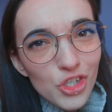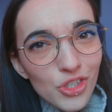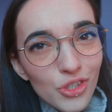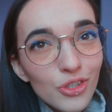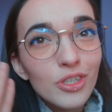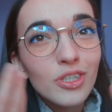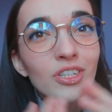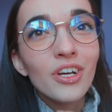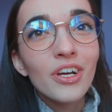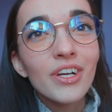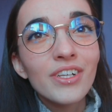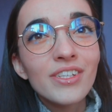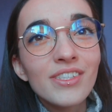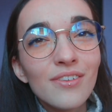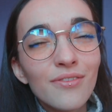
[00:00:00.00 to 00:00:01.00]
is good
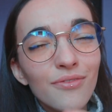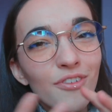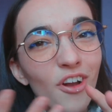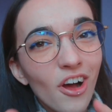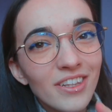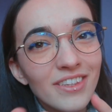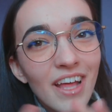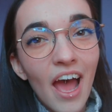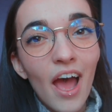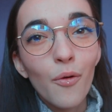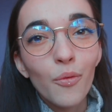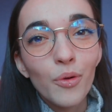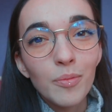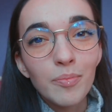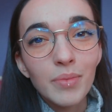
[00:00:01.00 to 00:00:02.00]
because if not, that
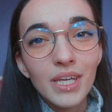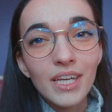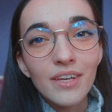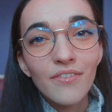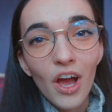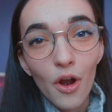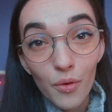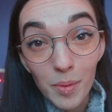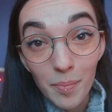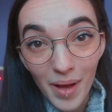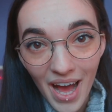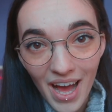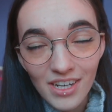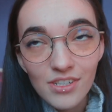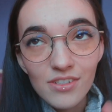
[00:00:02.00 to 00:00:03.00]
would be very
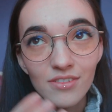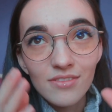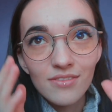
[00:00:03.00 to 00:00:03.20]
bad.